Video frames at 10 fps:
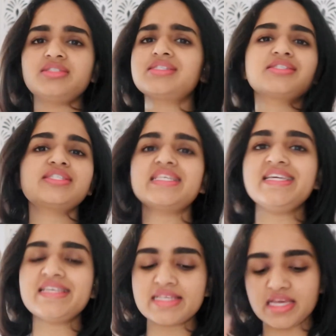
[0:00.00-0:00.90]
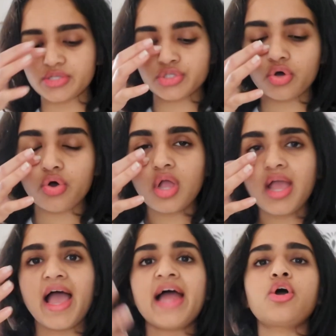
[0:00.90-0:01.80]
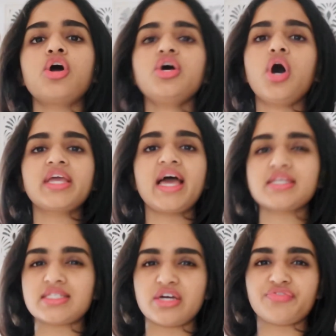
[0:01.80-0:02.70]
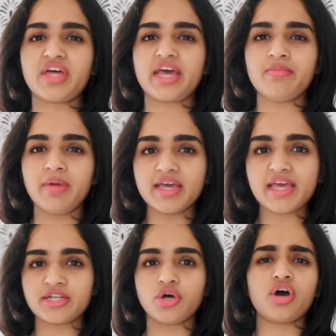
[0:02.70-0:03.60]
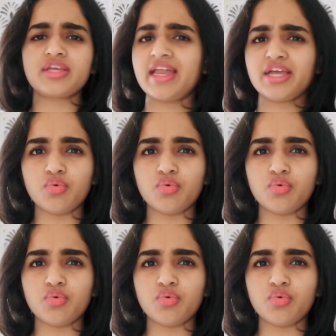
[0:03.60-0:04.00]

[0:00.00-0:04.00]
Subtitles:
this is just easy. So, and all the organic stuff that I buy at the Organic